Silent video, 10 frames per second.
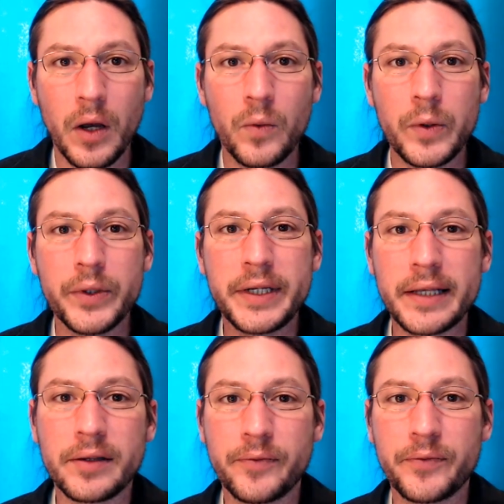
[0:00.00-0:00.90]
we would
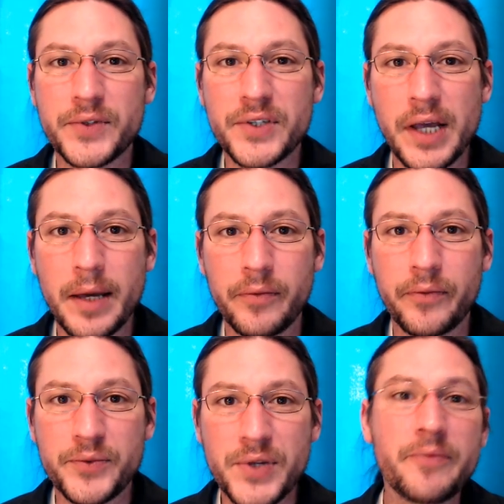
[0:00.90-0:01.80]
get the same
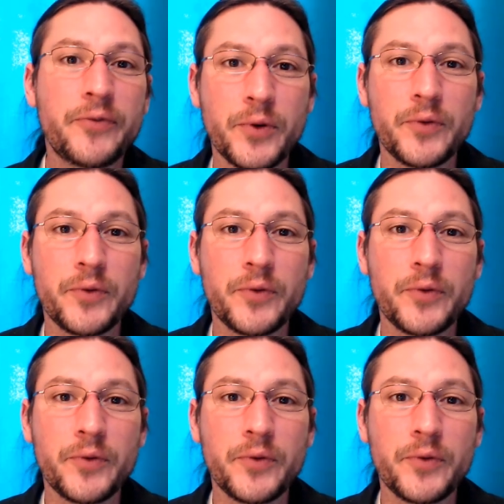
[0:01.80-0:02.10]
food